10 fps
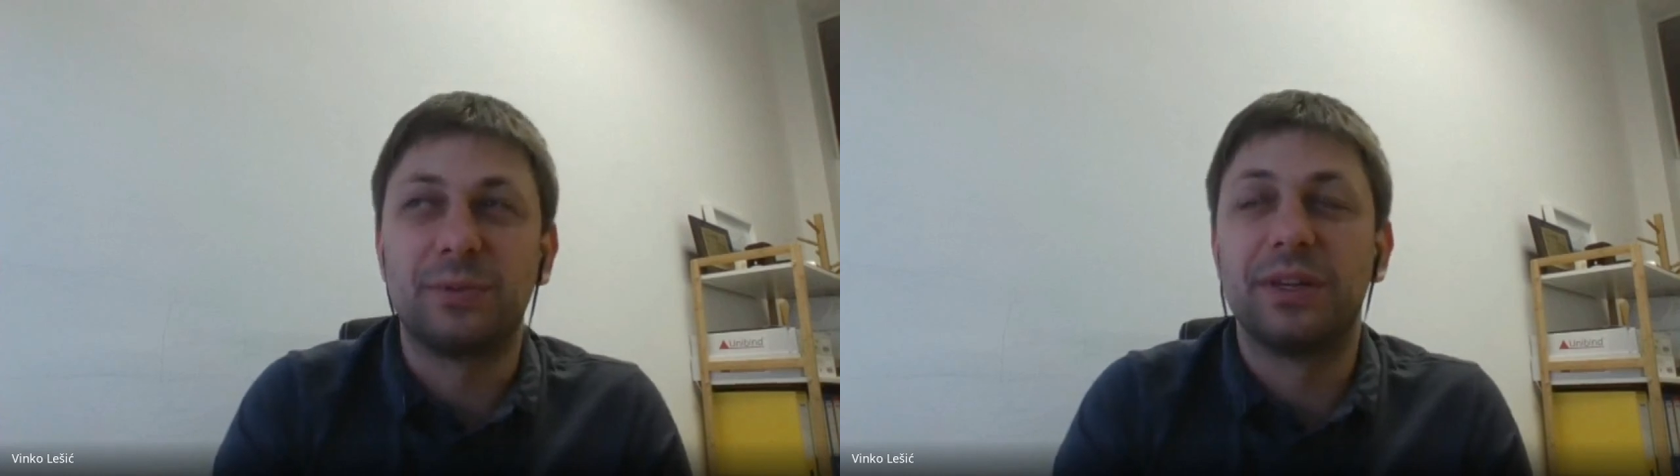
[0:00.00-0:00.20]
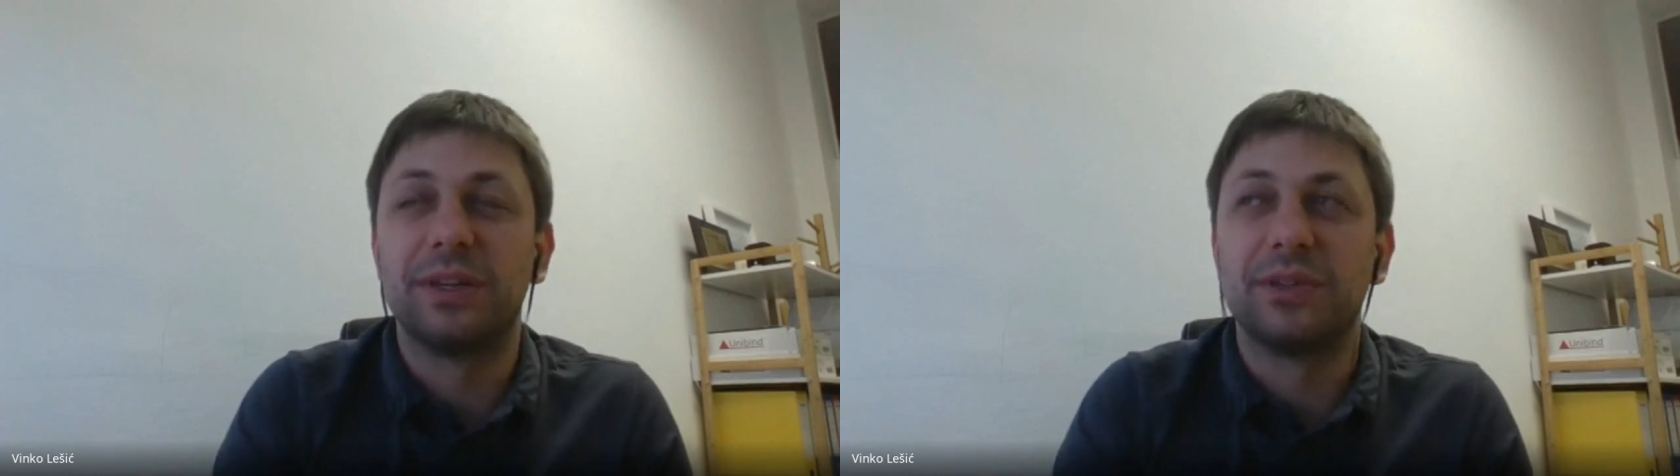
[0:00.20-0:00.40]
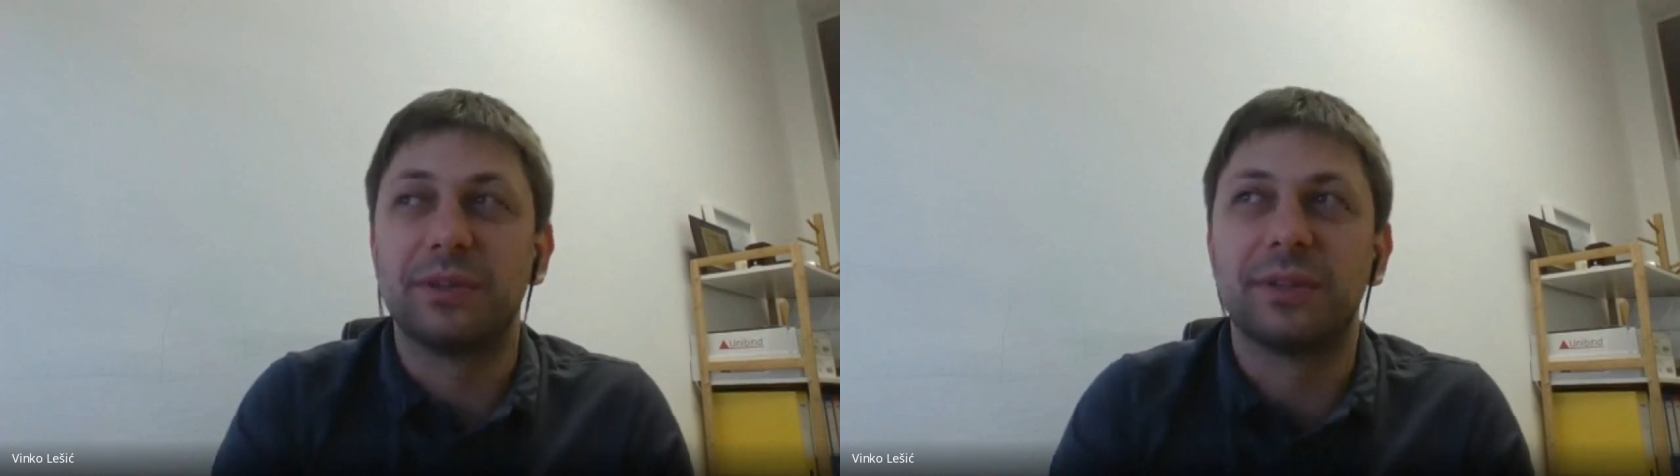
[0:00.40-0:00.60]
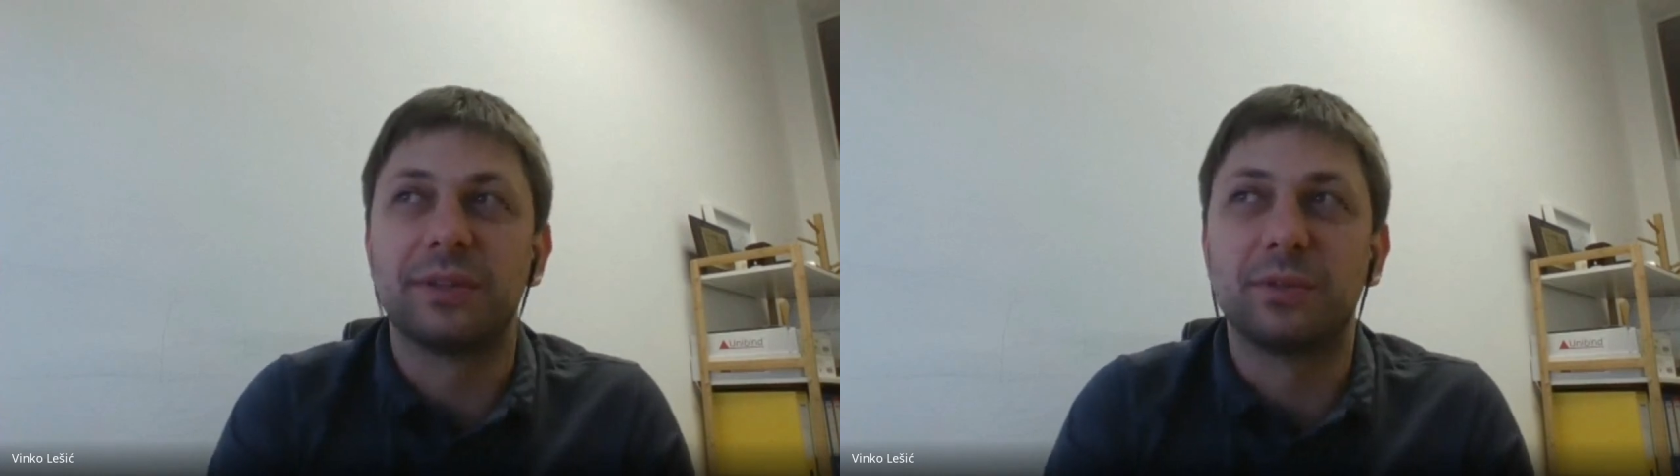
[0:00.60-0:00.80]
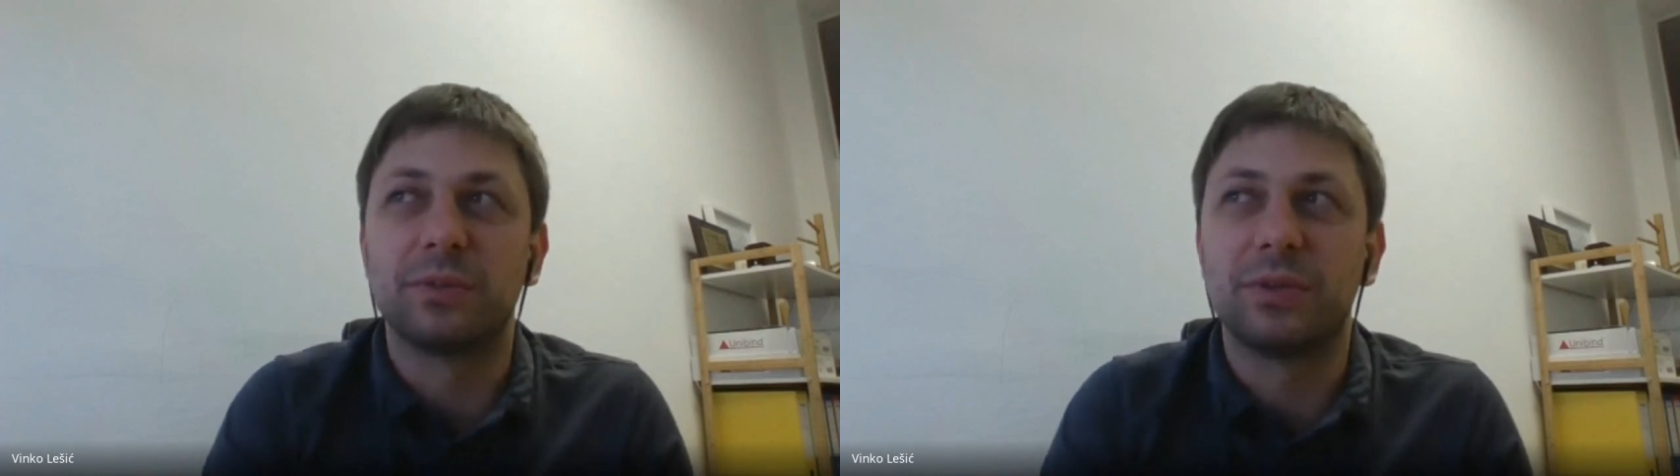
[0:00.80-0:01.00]
really
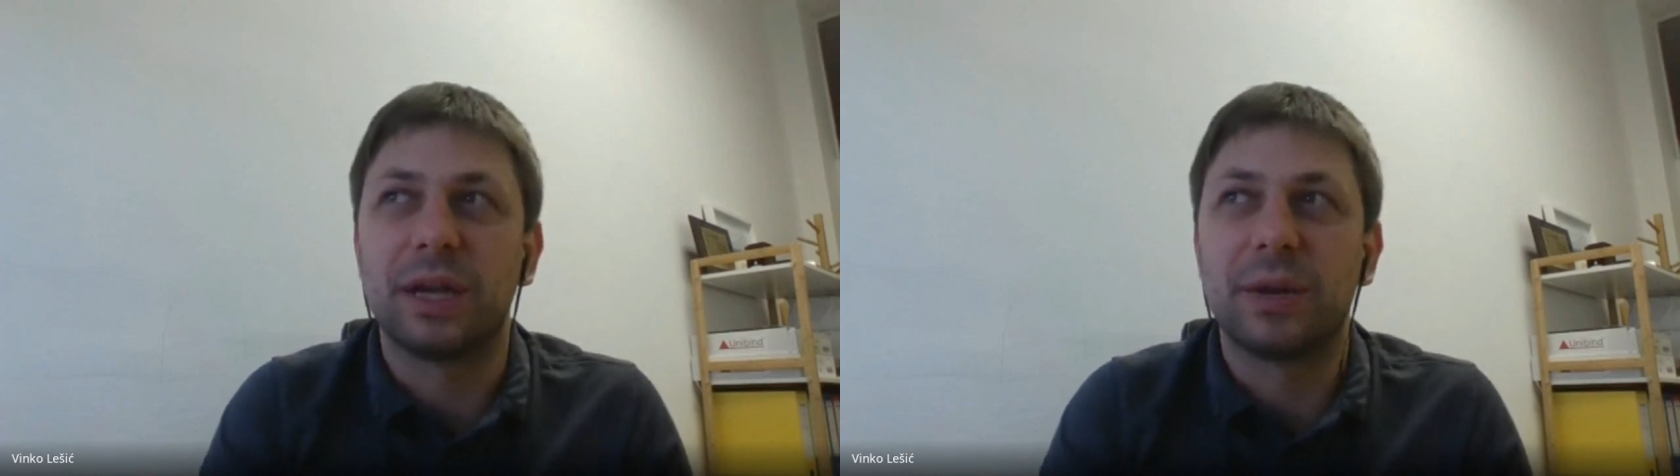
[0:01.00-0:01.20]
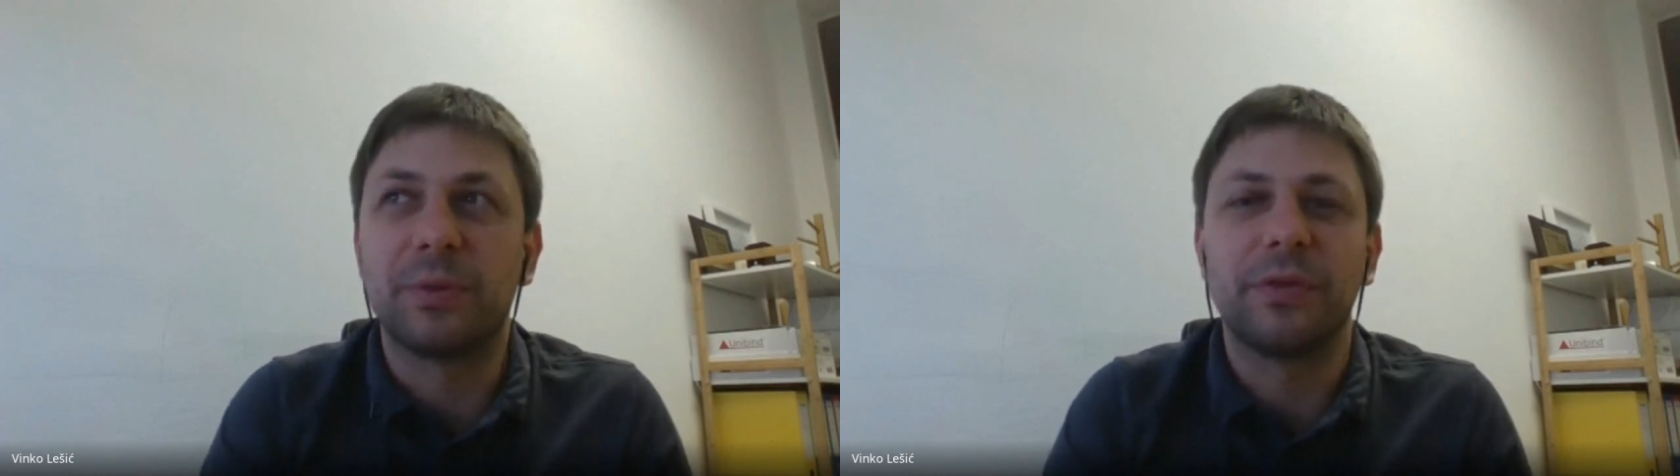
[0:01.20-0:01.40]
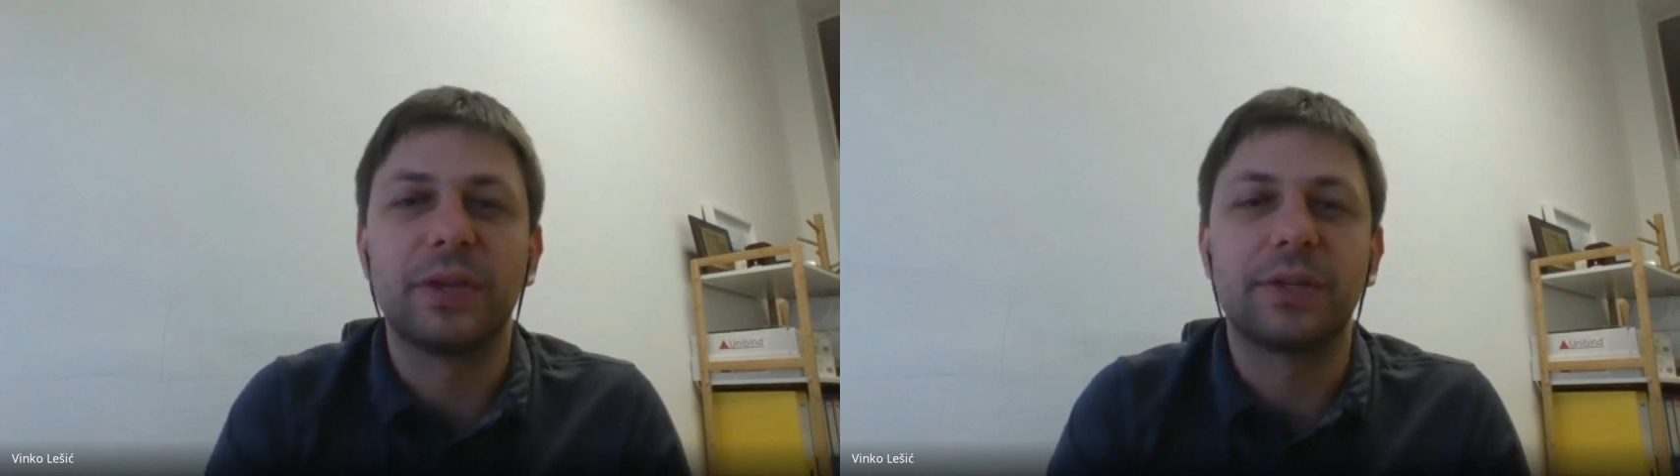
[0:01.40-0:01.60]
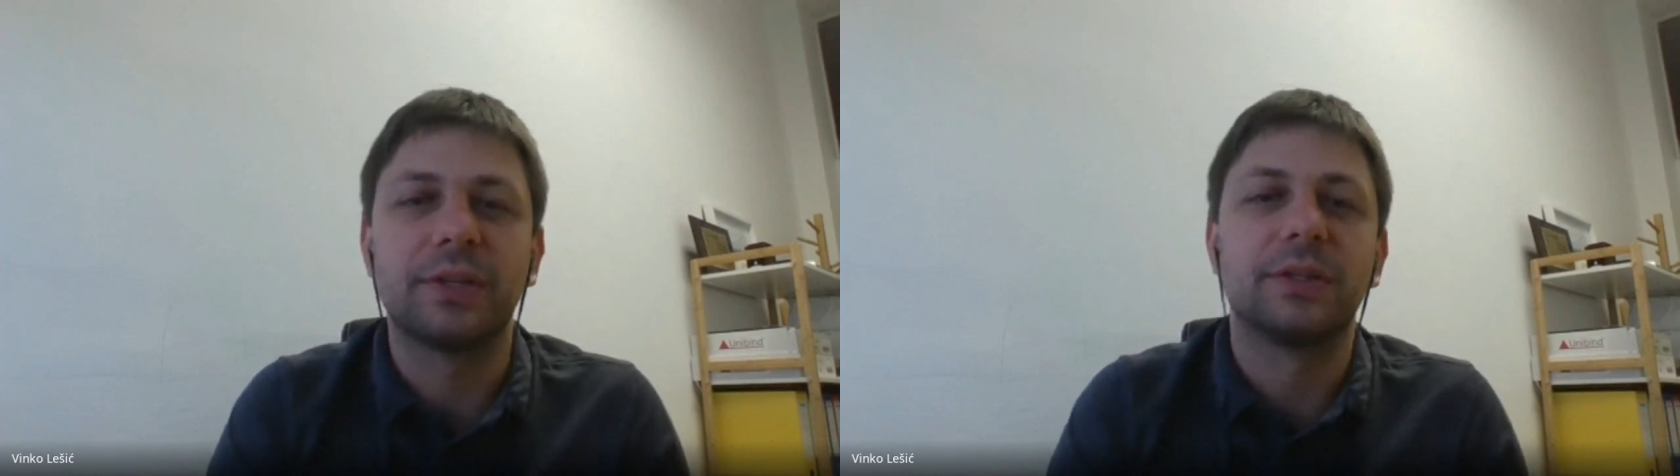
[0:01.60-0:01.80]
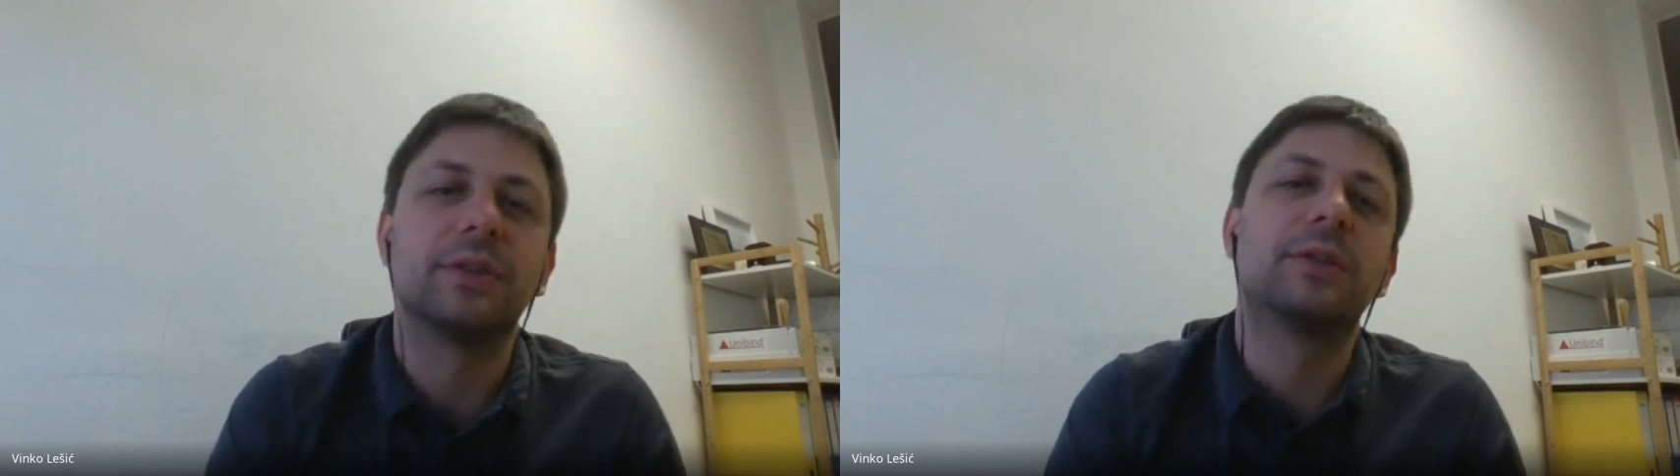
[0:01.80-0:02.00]
interesting to young professionals,